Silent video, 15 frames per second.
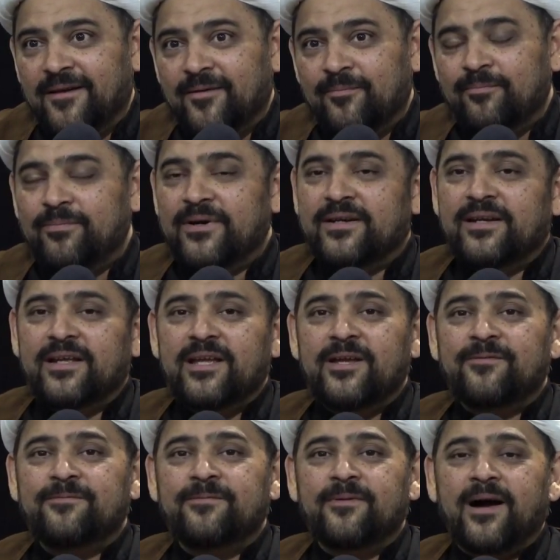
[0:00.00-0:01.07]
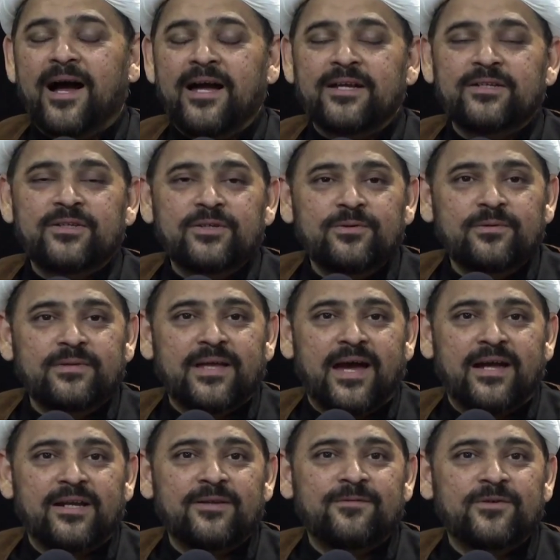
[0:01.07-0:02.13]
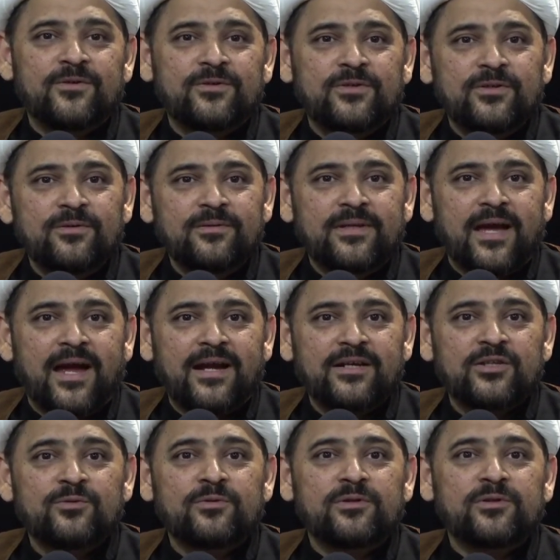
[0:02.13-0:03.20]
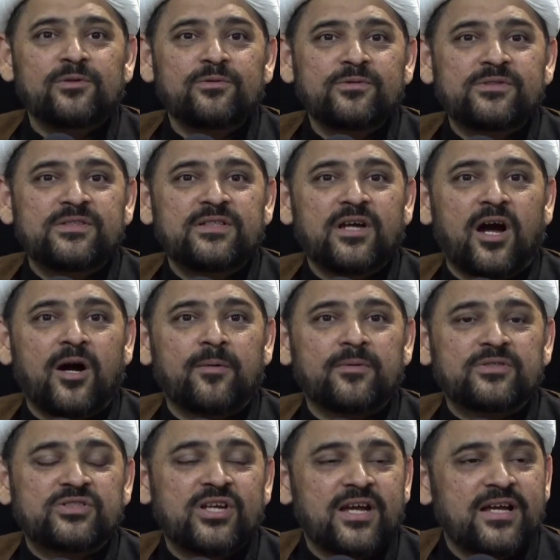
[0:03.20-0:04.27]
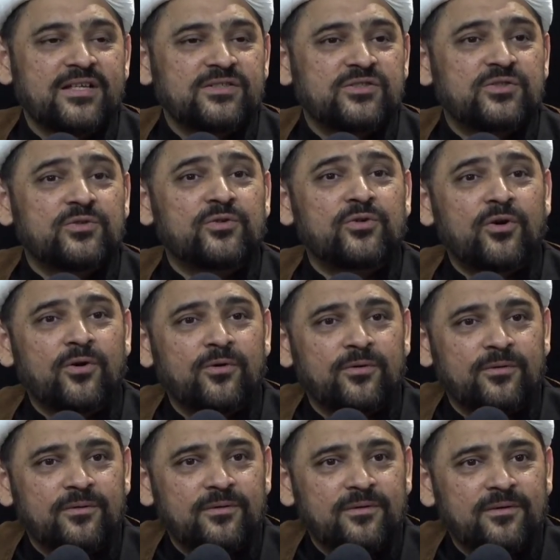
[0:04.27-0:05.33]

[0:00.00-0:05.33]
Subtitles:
But if I do that, if you do that, you will lose the chance to grow.